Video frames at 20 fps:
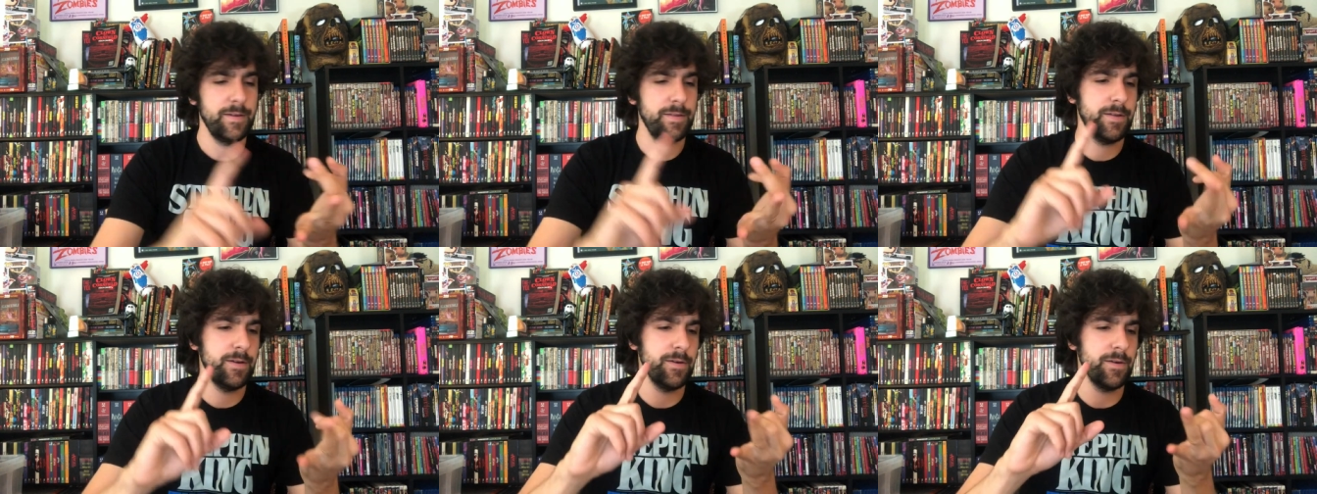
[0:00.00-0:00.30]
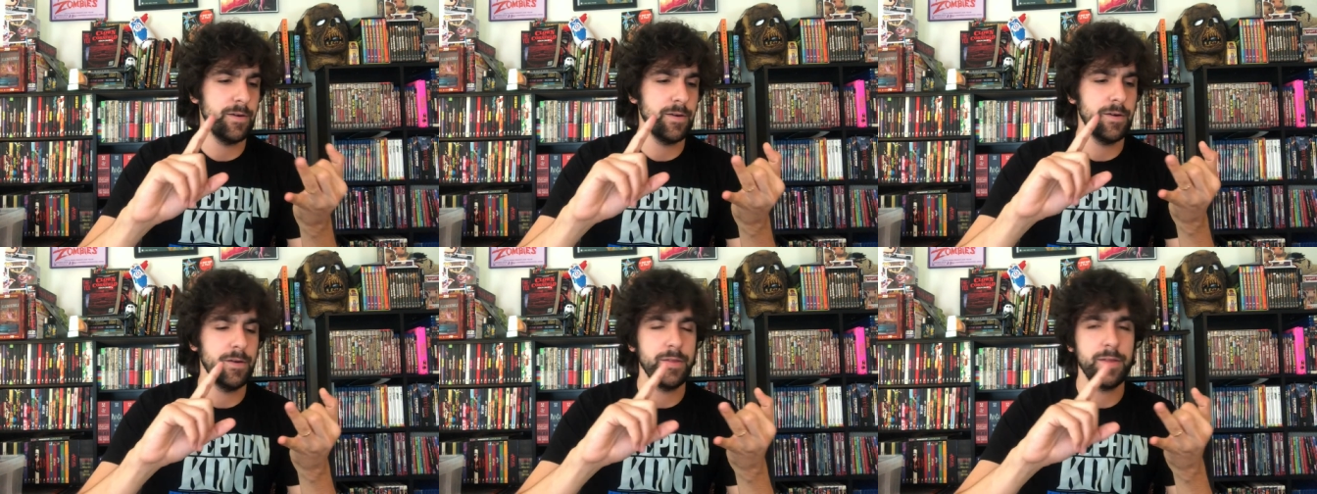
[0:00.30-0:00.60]
there
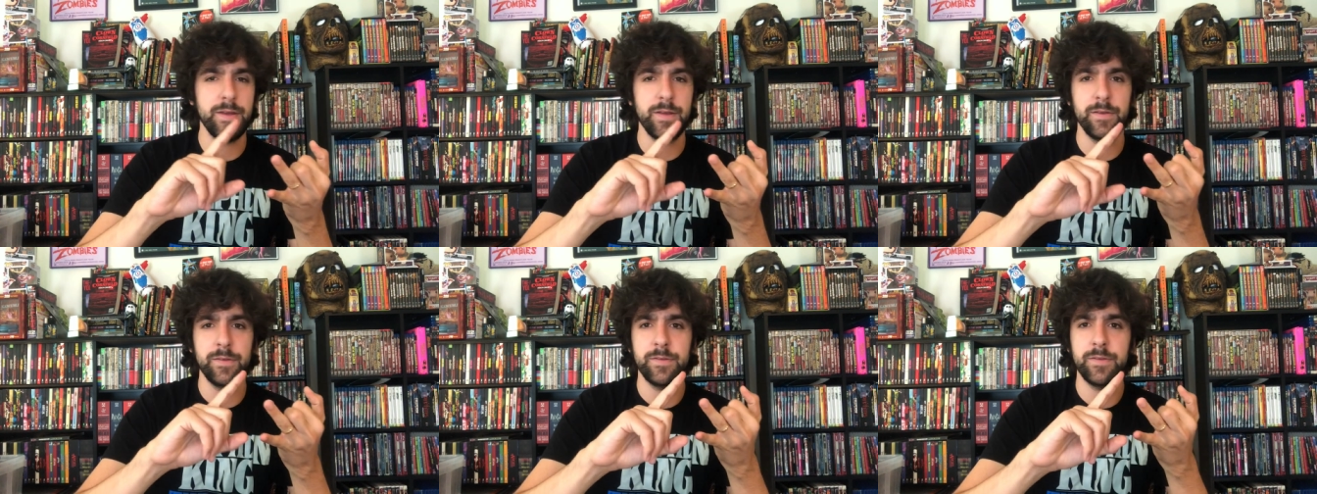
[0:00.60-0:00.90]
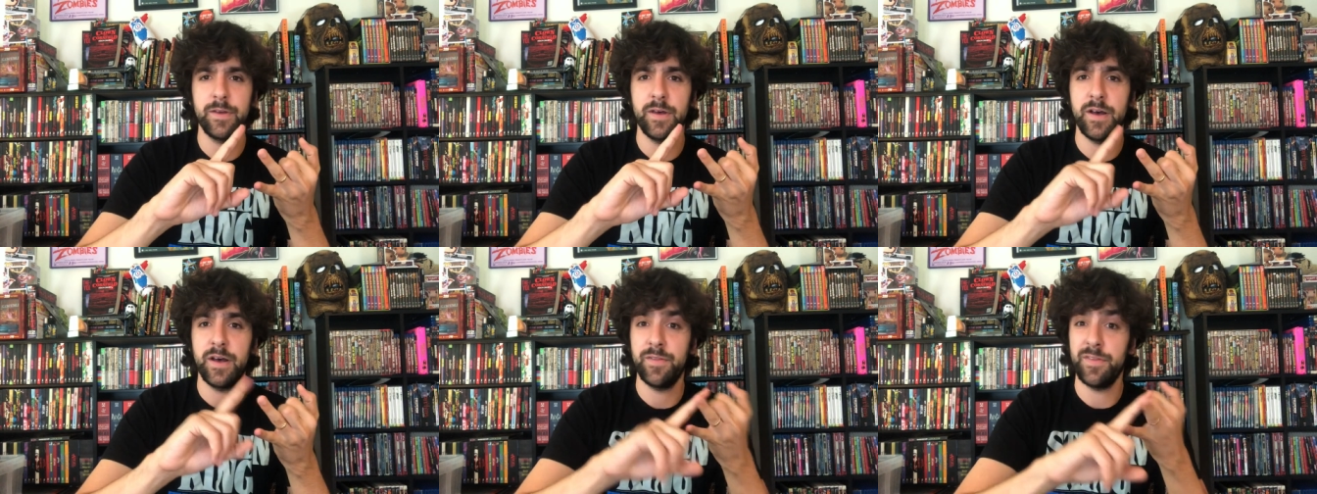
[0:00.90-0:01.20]
are these
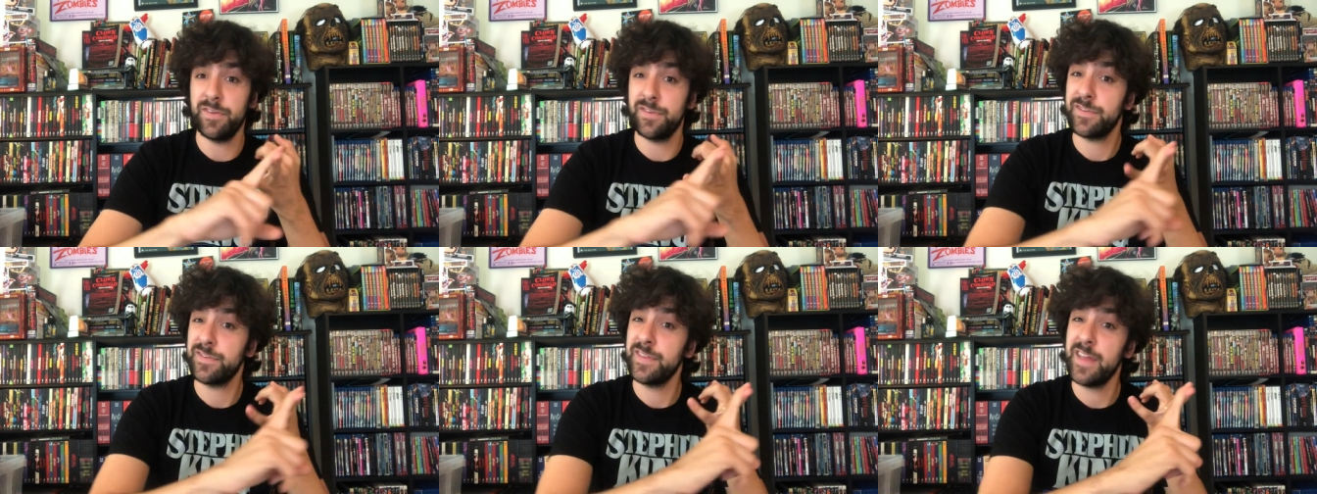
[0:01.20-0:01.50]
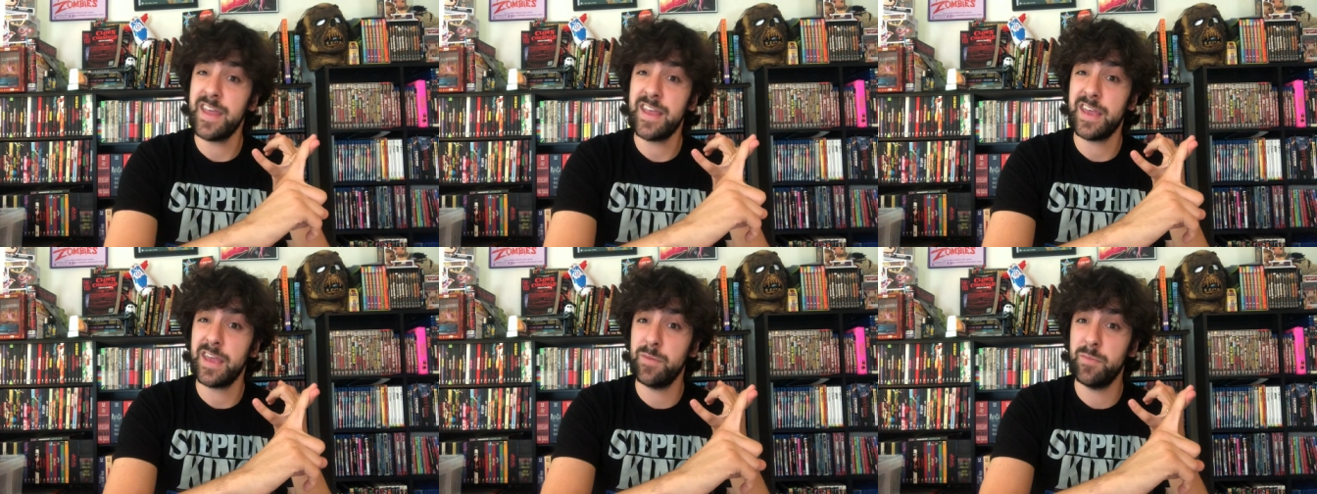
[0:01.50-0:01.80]
uh, the
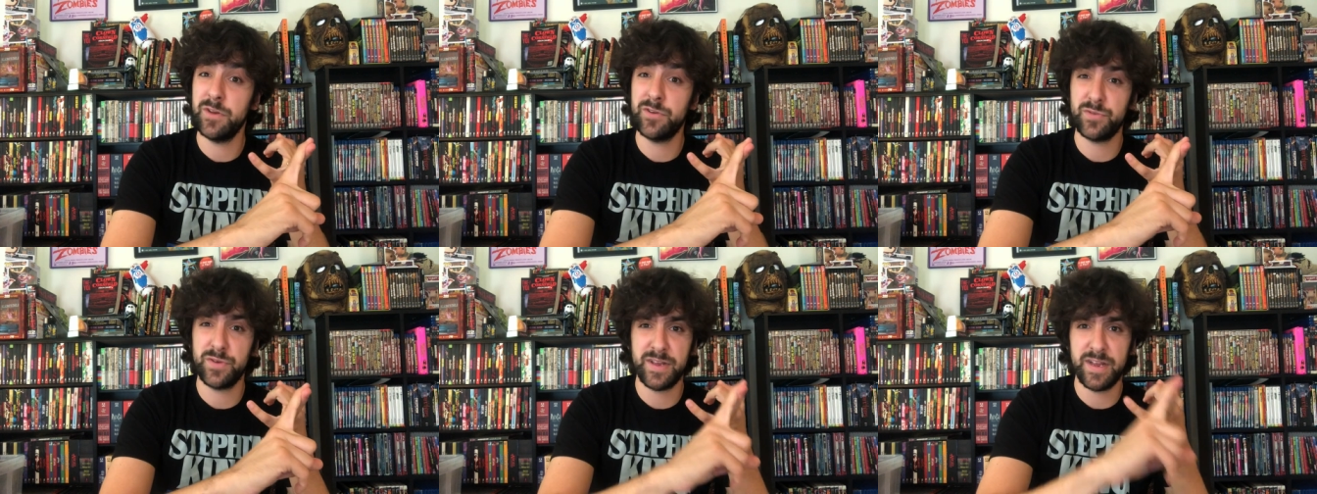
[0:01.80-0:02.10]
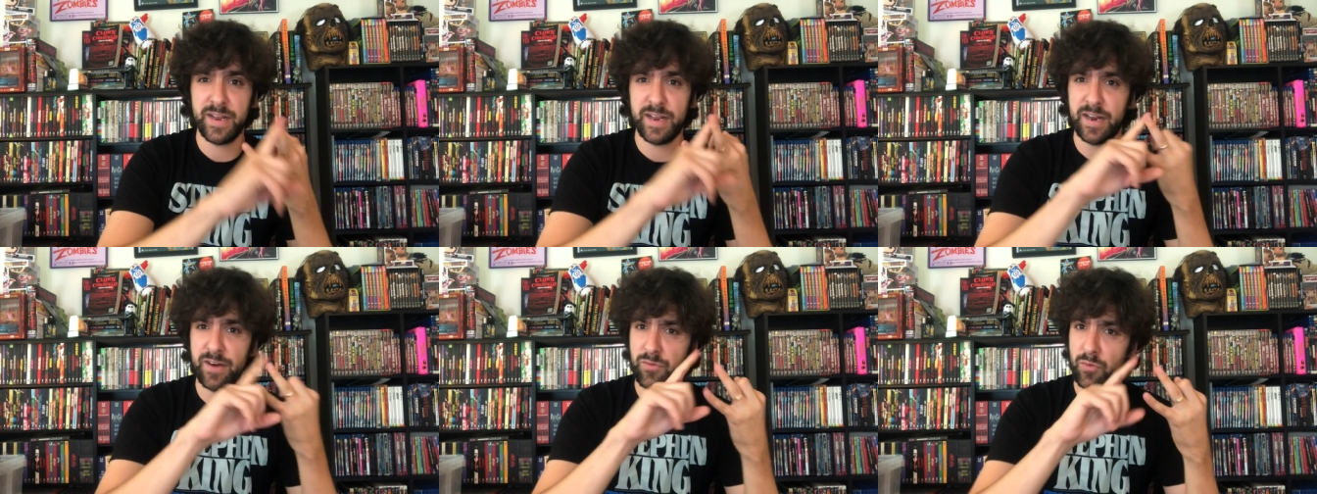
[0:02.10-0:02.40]
snake imagery
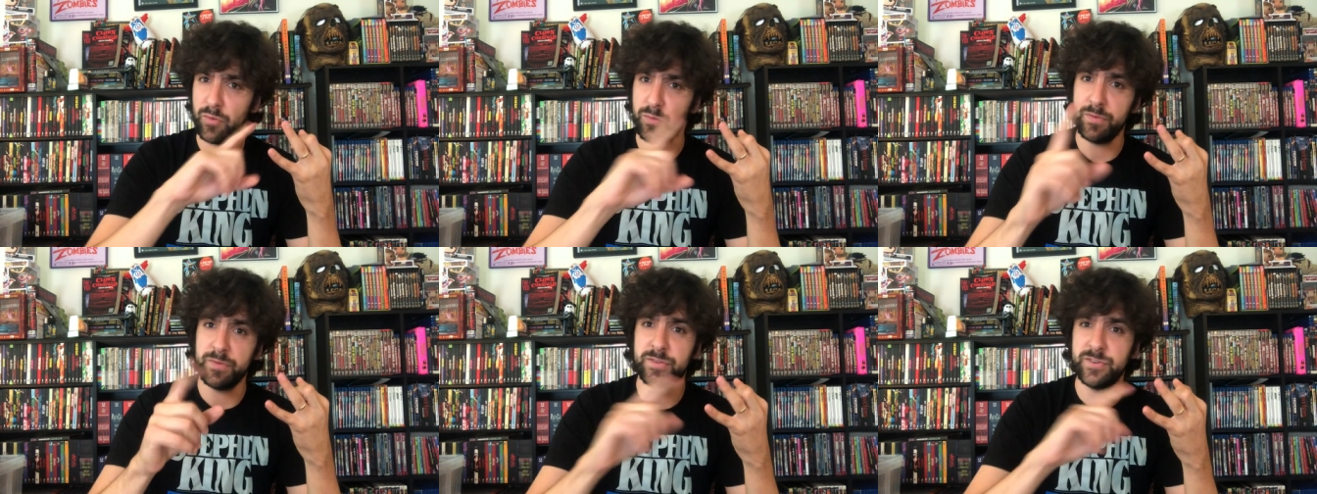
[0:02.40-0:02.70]
and kind of re